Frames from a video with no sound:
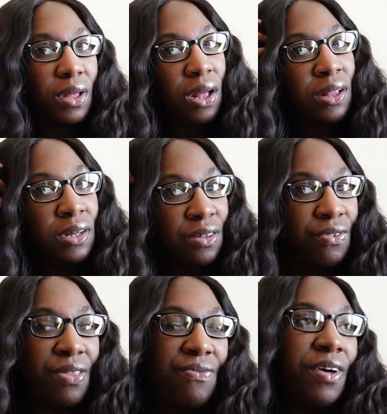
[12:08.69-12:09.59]
At least
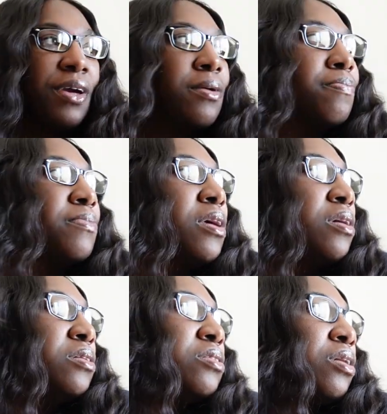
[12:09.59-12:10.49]
for the fam.
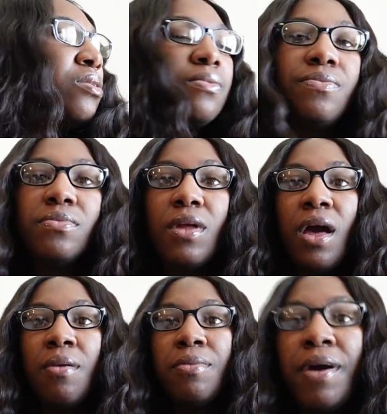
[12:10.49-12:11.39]
So, I'll be